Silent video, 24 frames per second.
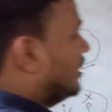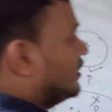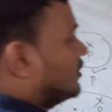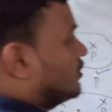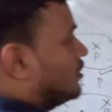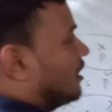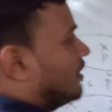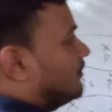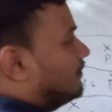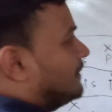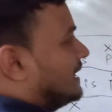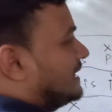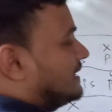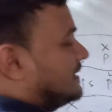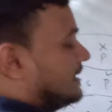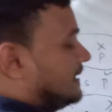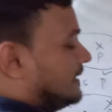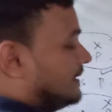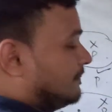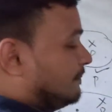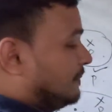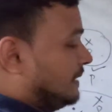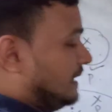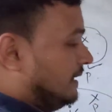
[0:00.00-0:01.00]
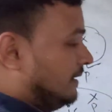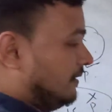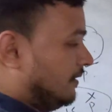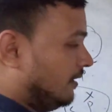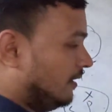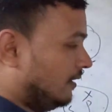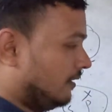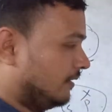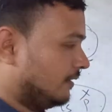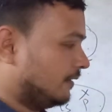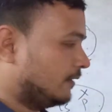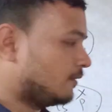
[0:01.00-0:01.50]
Some s is p,
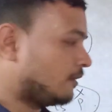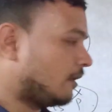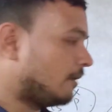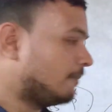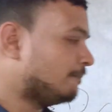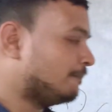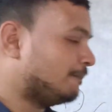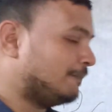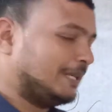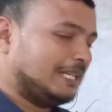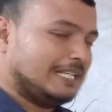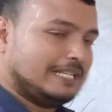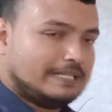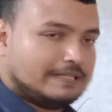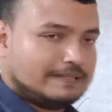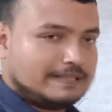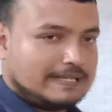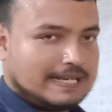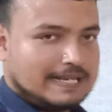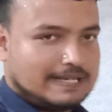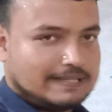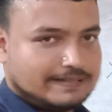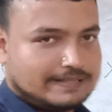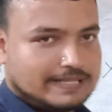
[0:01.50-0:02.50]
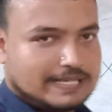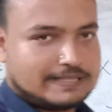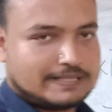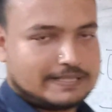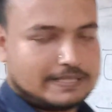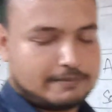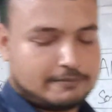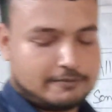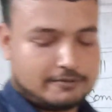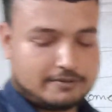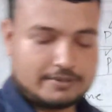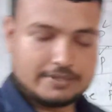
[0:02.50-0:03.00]
some p is s
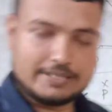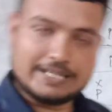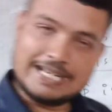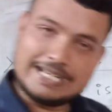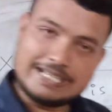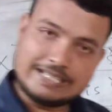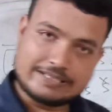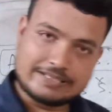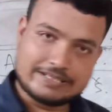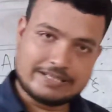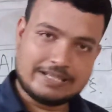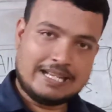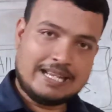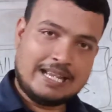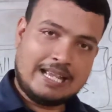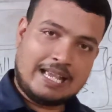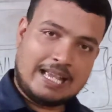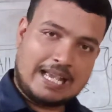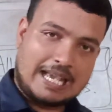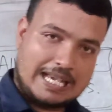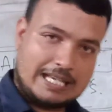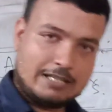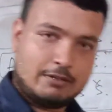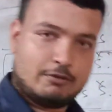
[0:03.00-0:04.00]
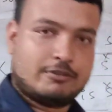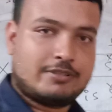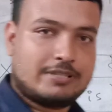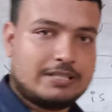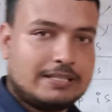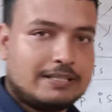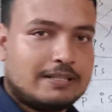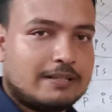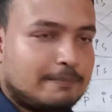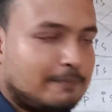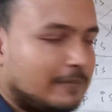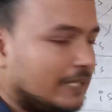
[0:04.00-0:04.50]
asibo, right? Are you
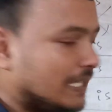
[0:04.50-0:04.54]
clear